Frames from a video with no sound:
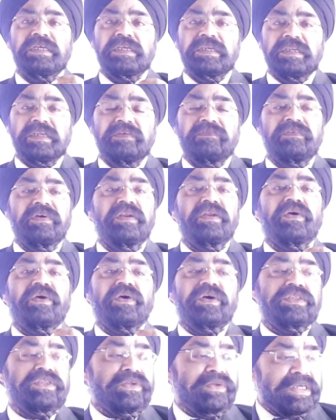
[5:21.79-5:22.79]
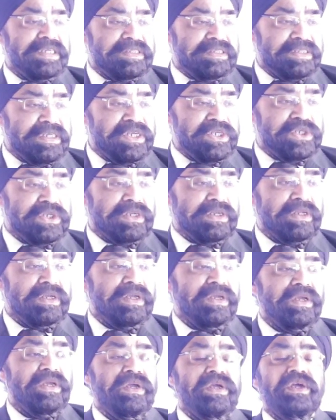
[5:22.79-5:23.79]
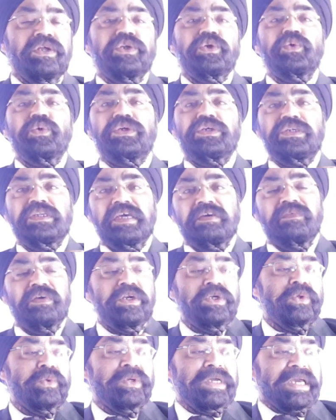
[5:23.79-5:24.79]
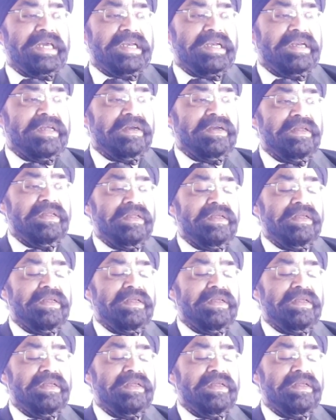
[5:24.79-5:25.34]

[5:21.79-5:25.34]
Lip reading: travel authorization to travel to Canada.